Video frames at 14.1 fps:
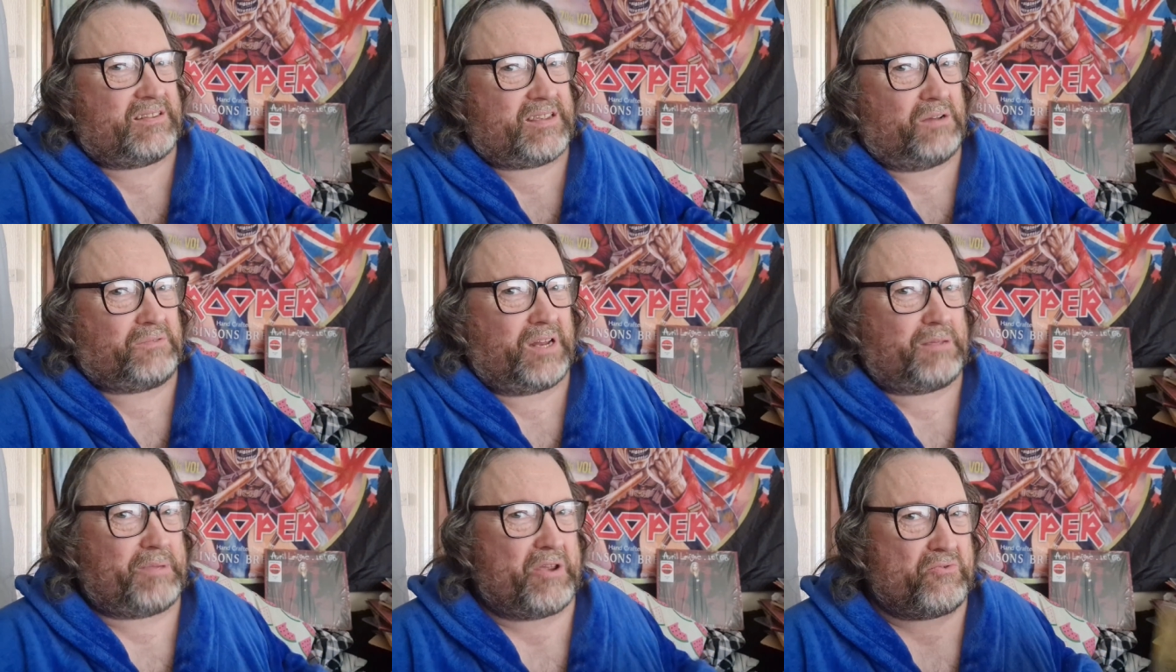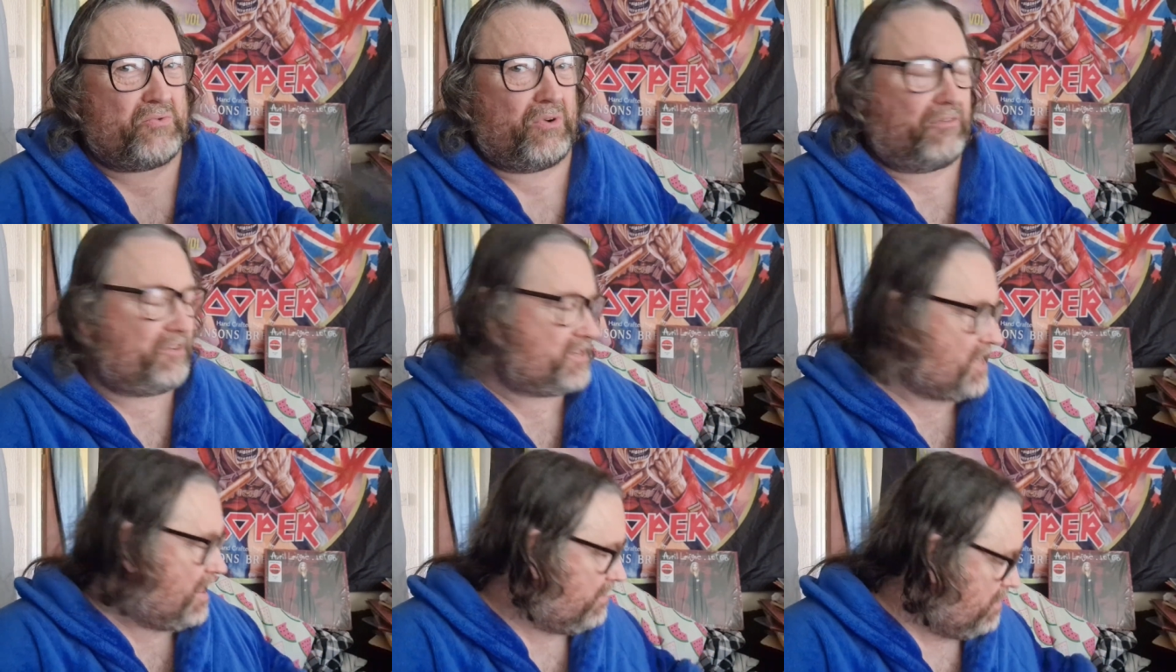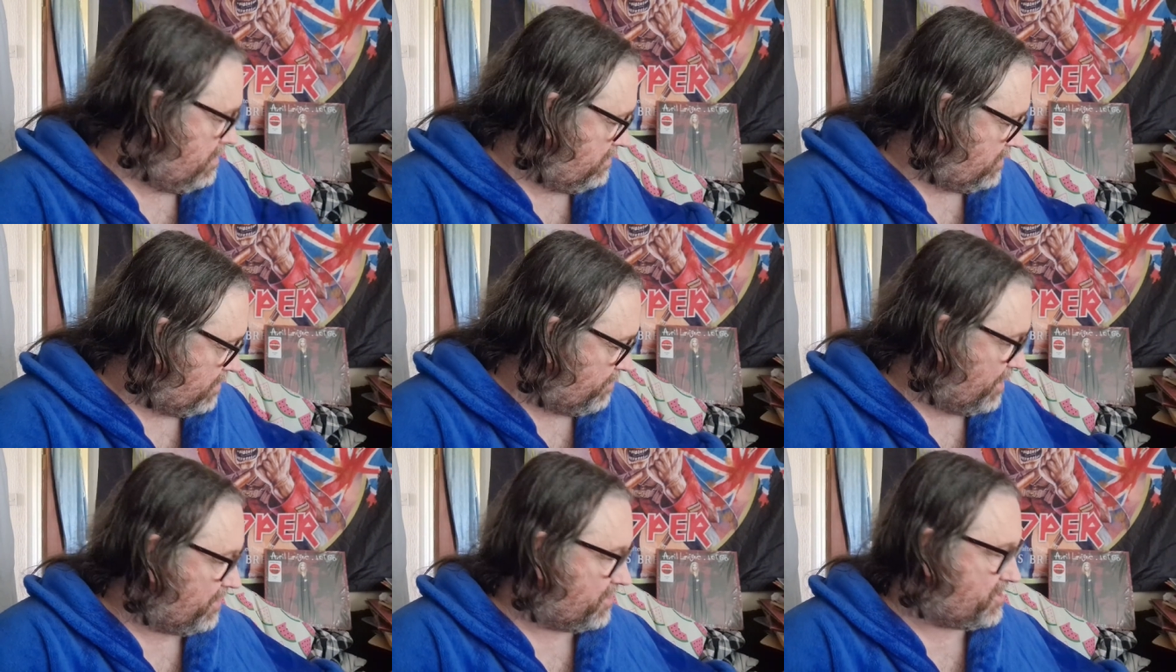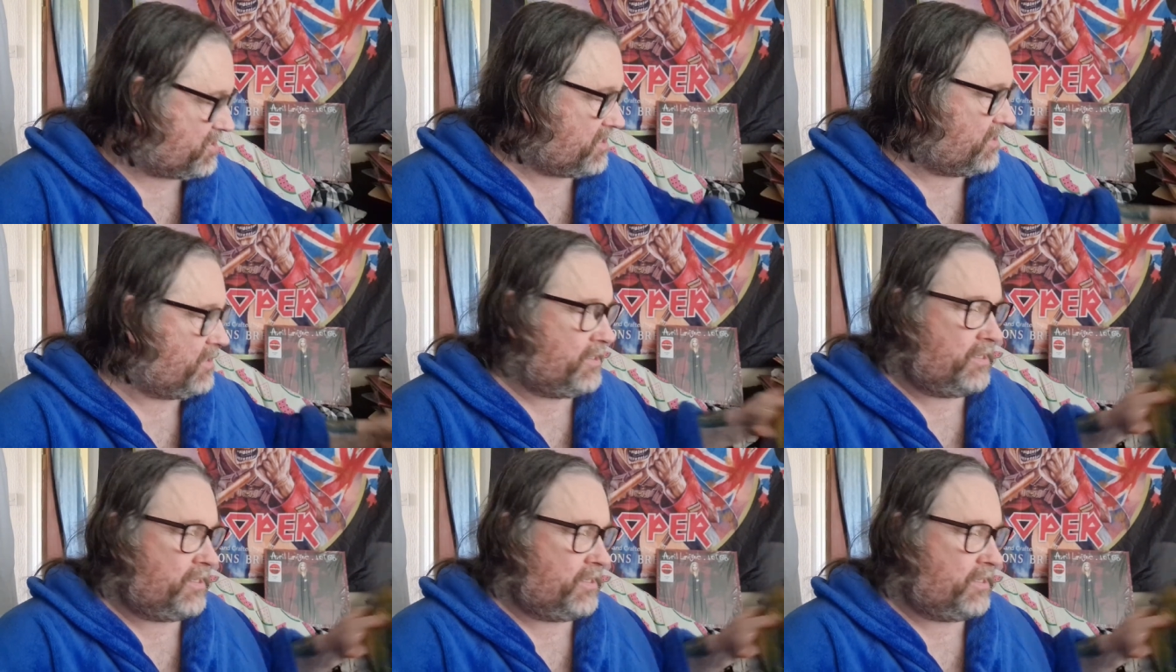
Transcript: sounded a bit rough as hell, to be honest.